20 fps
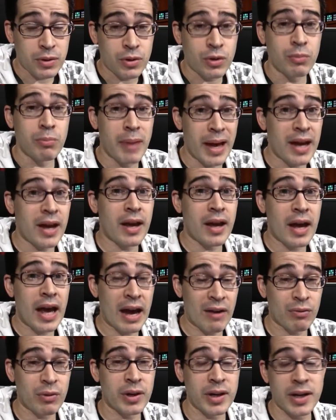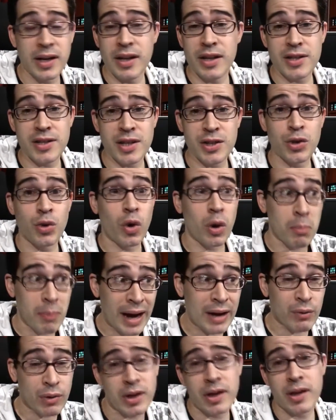who may have run into this issue or might